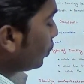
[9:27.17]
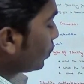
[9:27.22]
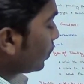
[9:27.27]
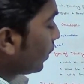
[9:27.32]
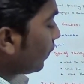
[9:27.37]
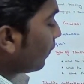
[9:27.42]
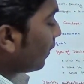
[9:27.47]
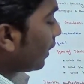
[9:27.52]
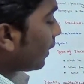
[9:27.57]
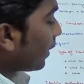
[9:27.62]

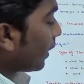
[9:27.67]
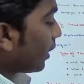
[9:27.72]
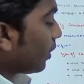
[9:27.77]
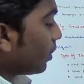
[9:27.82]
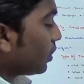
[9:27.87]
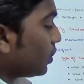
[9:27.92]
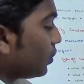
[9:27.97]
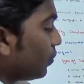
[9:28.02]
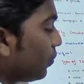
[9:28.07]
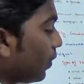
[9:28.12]
user will
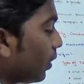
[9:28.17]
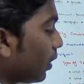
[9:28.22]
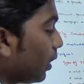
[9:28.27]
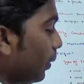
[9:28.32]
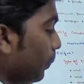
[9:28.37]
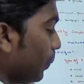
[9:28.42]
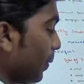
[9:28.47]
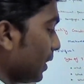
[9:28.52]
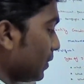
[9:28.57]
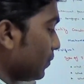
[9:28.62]
request for
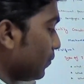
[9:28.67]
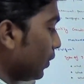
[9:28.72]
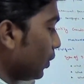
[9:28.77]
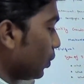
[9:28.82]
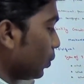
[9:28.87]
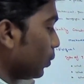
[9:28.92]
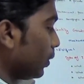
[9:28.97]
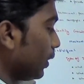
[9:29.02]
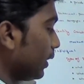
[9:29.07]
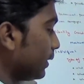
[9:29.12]
a
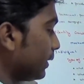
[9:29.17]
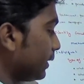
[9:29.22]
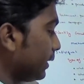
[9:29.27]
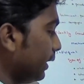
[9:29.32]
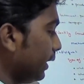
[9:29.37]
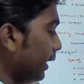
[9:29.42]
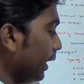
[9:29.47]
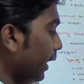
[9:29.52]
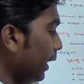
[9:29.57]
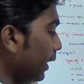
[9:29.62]
password to the
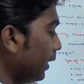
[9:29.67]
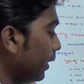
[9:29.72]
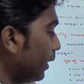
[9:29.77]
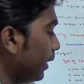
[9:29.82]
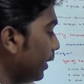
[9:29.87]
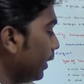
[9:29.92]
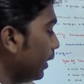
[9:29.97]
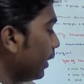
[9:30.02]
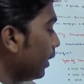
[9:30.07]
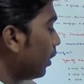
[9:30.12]

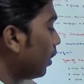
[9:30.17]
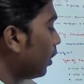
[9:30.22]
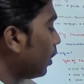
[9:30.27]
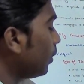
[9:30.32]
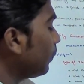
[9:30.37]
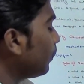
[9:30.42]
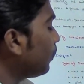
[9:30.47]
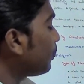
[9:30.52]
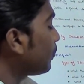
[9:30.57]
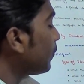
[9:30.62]

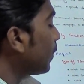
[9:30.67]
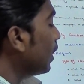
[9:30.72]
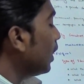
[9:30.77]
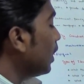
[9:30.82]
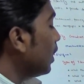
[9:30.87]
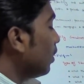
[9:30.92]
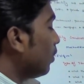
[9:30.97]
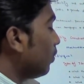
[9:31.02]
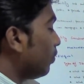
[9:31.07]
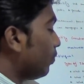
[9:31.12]
CIDR.
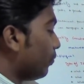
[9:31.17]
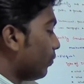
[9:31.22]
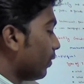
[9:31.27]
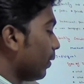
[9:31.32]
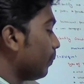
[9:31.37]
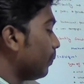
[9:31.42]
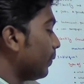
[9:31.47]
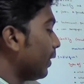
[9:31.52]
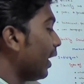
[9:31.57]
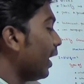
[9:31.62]

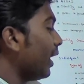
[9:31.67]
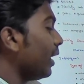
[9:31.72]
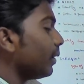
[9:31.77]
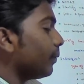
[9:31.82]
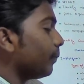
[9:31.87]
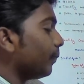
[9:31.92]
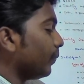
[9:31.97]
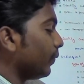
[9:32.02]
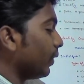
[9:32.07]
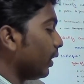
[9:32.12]
From
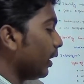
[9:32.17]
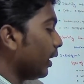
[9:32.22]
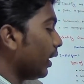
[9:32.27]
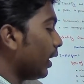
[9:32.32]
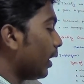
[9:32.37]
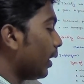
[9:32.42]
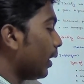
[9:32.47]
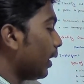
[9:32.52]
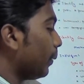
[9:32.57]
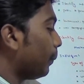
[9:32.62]
there,
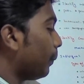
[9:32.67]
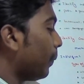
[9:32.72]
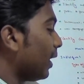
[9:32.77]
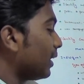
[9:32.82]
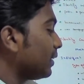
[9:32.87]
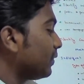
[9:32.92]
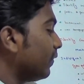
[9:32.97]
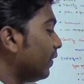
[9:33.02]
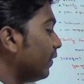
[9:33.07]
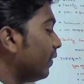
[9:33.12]

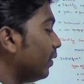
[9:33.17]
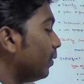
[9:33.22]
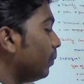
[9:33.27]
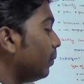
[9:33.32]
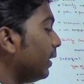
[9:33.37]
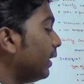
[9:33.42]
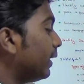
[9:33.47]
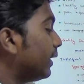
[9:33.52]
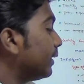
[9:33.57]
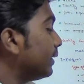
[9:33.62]
password will
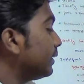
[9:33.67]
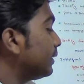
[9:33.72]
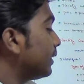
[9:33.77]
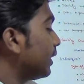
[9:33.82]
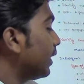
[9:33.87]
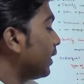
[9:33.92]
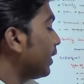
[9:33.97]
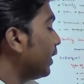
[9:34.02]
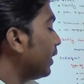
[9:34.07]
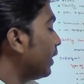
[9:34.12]
be
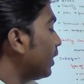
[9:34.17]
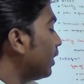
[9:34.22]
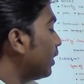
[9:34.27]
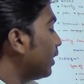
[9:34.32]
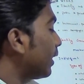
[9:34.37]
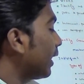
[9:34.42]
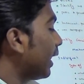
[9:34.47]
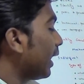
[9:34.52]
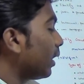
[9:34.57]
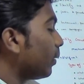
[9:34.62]

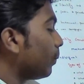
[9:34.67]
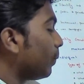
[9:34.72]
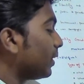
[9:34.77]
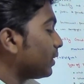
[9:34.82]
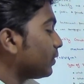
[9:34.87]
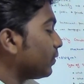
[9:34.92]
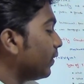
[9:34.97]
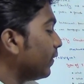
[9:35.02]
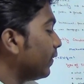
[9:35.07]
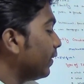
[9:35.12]
generated, random
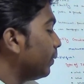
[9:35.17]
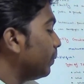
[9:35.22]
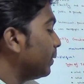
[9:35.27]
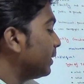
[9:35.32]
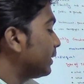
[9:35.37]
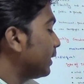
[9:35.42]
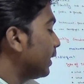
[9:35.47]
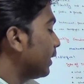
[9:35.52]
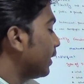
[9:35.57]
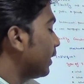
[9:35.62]
password will
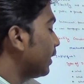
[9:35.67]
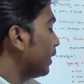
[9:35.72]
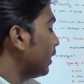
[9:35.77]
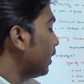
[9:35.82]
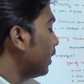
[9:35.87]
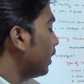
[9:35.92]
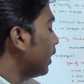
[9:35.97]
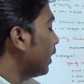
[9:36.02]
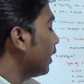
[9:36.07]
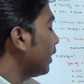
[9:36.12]
be
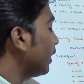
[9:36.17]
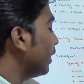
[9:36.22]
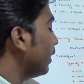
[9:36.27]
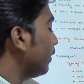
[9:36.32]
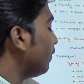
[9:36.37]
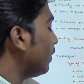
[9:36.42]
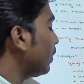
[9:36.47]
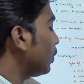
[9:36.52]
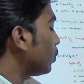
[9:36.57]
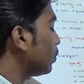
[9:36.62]
generated and
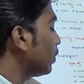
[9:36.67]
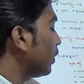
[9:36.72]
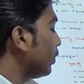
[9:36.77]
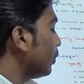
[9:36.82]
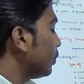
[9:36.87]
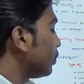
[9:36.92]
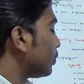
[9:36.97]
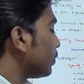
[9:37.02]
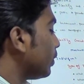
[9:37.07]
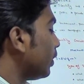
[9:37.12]
given to the
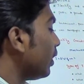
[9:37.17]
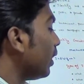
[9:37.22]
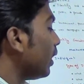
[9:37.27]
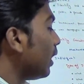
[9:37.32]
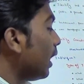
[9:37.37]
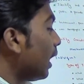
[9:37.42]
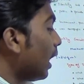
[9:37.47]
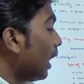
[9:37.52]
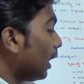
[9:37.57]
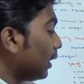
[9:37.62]
user,
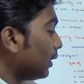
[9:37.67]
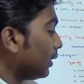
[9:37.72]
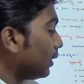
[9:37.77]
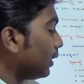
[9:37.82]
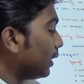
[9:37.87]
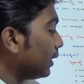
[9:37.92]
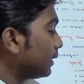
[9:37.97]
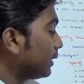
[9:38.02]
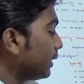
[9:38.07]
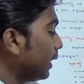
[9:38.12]

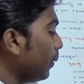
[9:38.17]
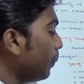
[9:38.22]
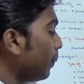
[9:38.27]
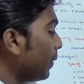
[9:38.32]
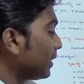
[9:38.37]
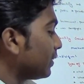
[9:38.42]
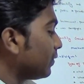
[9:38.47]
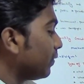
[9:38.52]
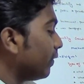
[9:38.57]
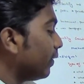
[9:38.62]
and the same
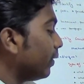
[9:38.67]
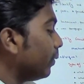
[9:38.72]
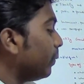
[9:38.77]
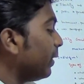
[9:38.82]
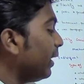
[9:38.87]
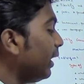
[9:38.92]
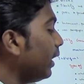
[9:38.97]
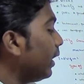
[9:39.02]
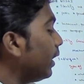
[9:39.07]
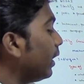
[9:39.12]
password will
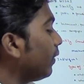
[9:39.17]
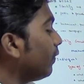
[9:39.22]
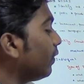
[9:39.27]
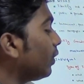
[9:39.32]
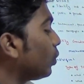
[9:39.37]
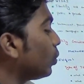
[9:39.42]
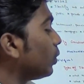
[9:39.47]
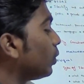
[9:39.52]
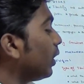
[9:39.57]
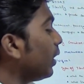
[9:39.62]
be
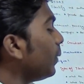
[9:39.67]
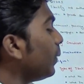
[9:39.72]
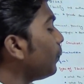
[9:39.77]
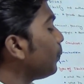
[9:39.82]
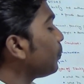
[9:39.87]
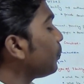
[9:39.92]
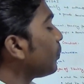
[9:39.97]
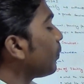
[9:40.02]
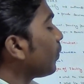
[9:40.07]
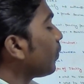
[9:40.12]
given to the